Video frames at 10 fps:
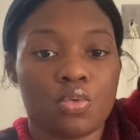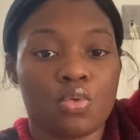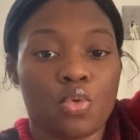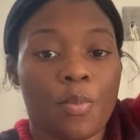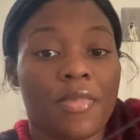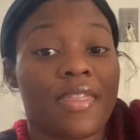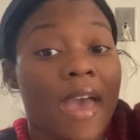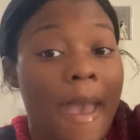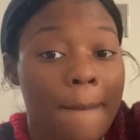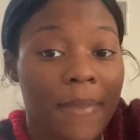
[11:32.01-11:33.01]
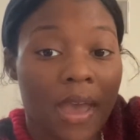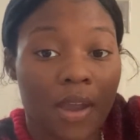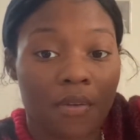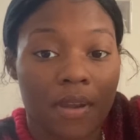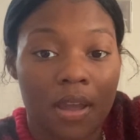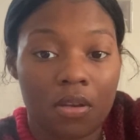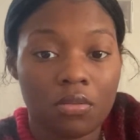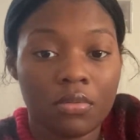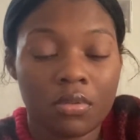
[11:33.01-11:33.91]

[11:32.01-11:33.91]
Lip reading: loop that back around,